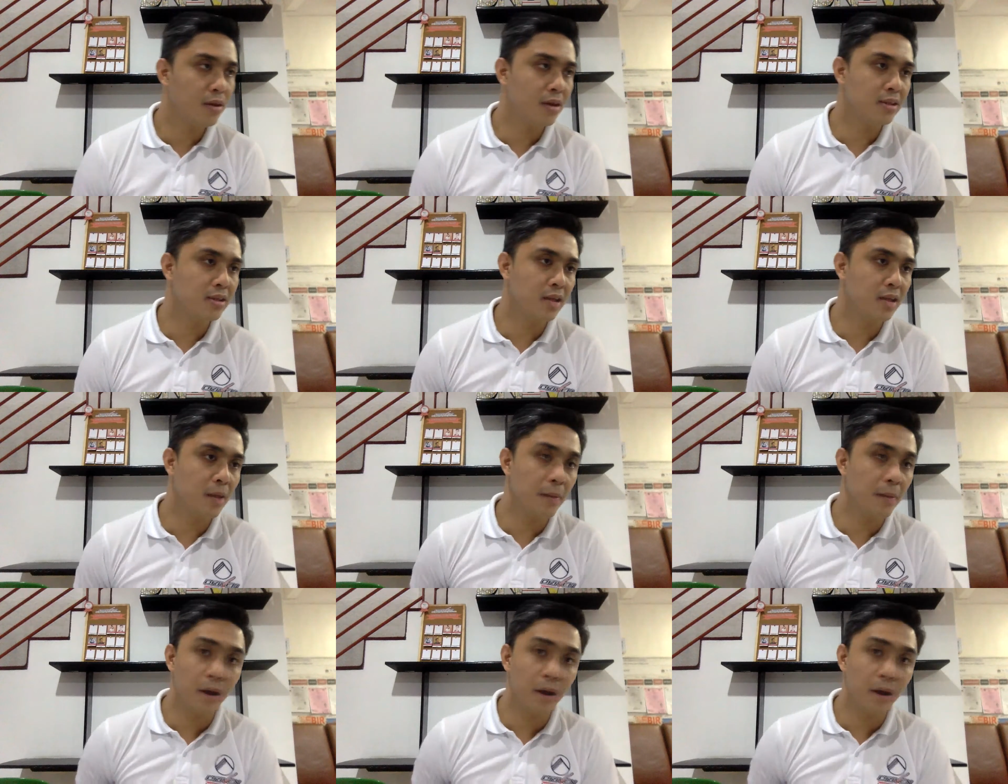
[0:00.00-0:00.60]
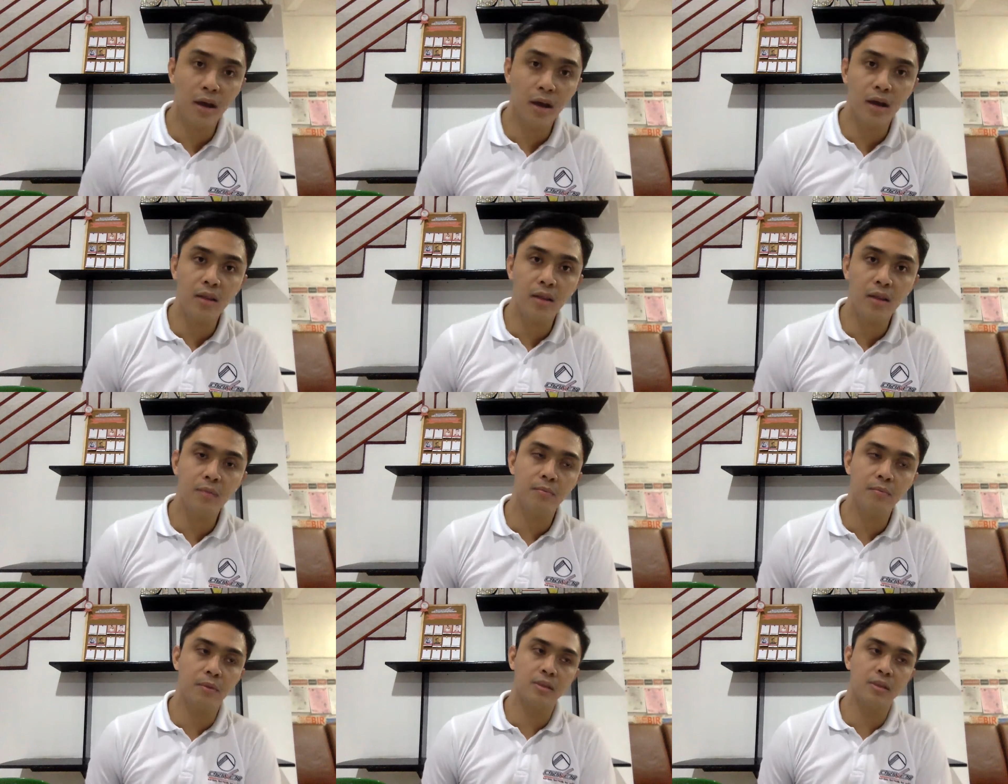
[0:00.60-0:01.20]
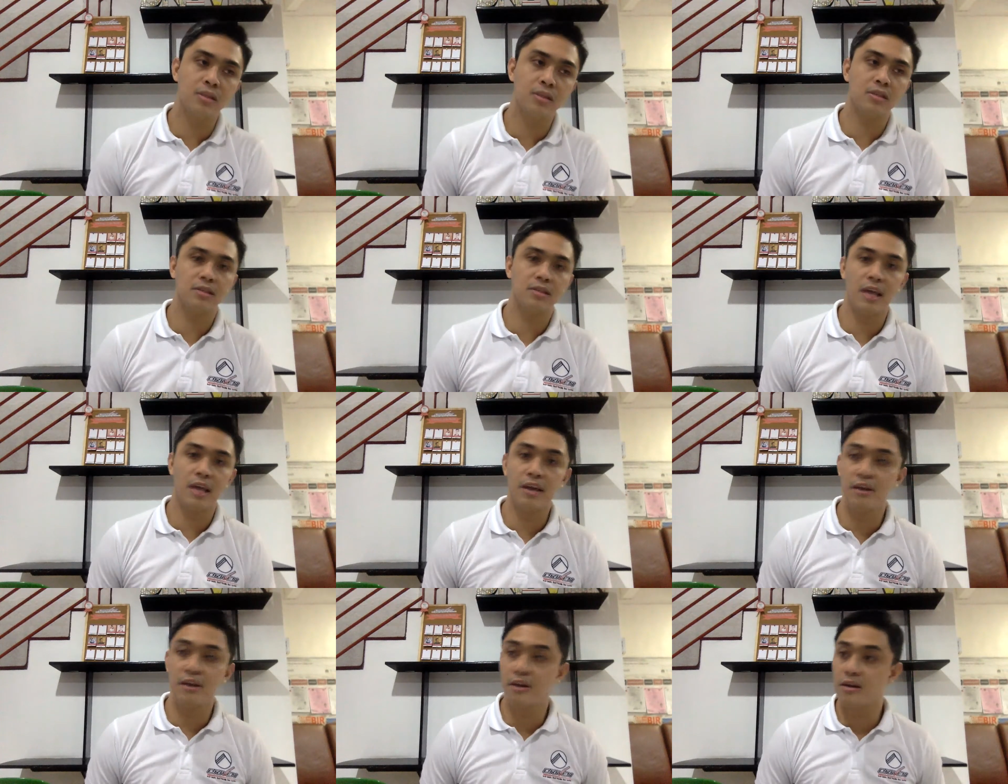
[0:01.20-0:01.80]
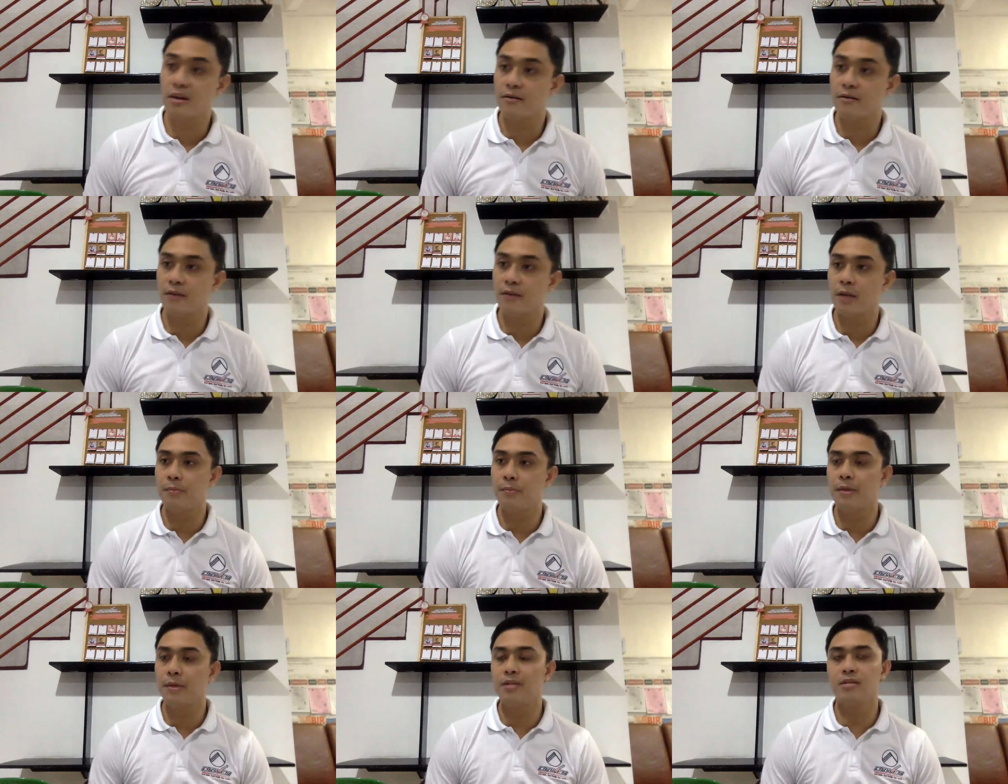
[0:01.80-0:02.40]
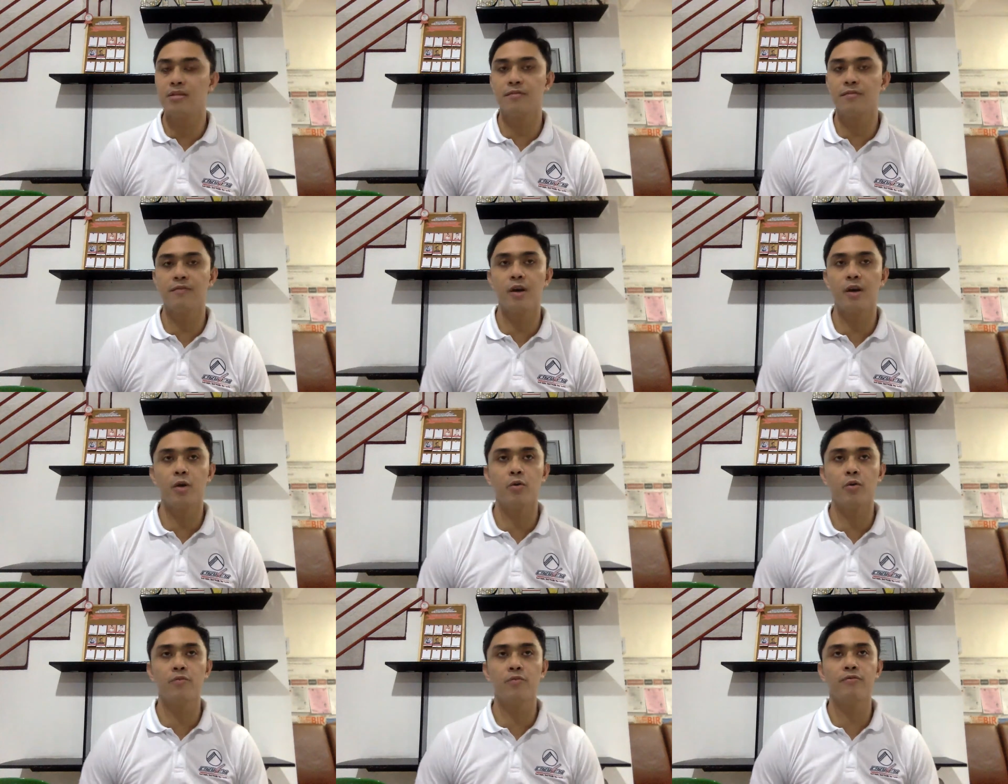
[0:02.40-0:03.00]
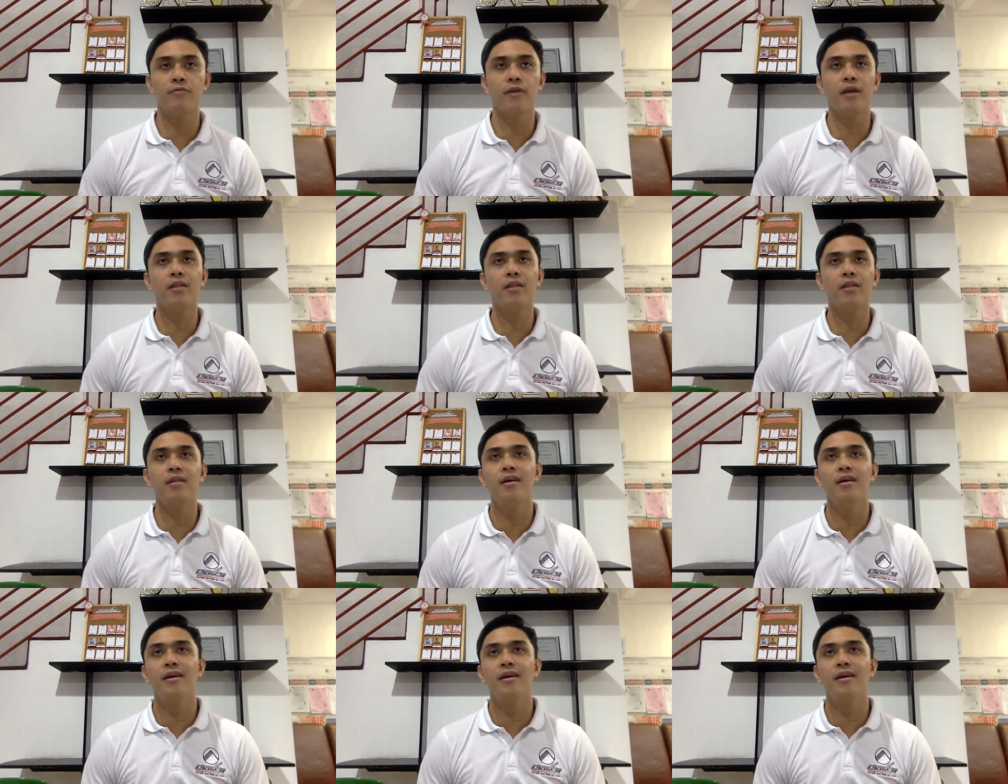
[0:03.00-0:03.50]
He's an American, but staying here in the Philippines, a very good friend.